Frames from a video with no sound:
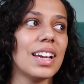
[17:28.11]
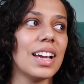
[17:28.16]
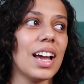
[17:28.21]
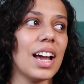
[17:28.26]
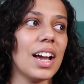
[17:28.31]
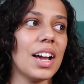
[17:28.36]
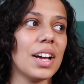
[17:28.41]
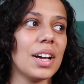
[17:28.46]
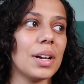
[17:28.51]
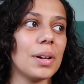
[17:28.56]

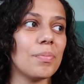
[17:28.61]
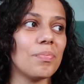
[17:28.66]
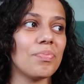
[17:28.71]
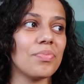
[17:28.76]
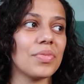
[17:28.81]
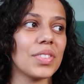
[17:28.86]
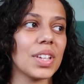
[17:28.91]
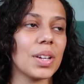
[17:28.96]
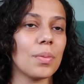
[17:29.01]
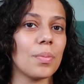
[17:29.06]

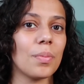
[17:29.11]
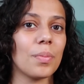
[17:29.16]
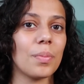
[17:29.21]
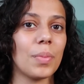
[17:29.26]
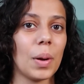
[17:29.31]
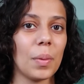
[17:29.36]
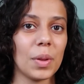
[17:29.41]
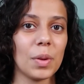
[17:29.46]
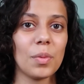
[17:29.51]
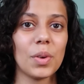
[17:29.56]

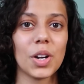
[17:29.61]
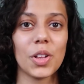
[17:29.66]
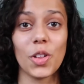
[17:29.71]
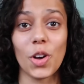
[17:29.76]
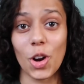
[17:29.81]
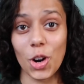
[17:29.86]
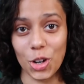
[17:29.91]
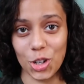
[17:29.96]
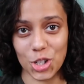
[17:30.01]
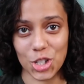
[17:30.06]
probably one of
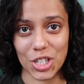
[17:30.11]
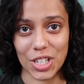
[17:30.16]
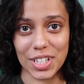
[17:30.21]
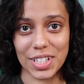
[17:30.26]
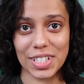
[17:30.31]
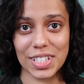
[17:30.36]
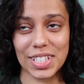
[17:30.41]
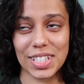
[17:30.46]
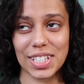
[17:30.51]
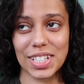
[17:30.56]
the
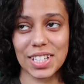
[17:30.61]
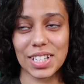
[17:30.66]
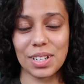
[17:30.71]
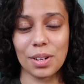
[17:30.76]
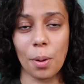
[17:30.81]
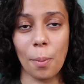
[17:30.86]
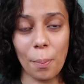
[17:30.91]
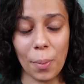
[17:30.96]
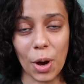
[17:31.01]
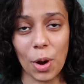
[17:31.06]
harshest,
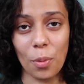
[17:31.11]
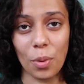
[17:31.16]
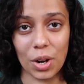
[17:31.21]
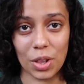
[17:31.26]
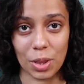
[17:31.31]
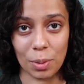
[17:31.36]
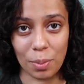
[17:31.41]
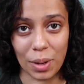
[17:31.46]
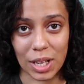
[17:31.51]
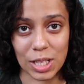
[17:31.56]
but one
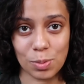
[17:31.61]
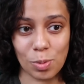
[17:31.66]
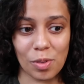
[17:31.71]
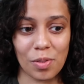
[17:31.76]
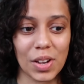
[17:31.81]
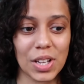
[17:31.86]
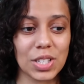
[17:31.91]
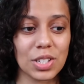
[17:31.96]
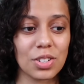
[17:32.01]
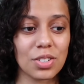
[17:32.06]
of the best
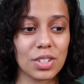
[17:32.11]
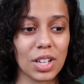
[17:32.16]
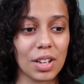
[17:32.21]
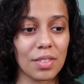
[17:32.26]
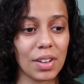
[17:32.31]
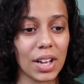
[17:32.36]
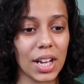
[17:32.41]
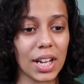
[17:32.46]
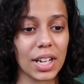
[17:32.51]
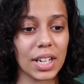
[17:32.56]
professors
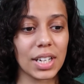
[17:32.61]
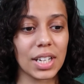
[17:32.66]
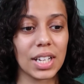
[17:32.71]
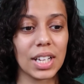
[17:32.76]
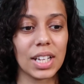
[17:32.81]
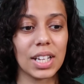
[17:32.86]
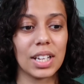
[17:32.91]
I've had.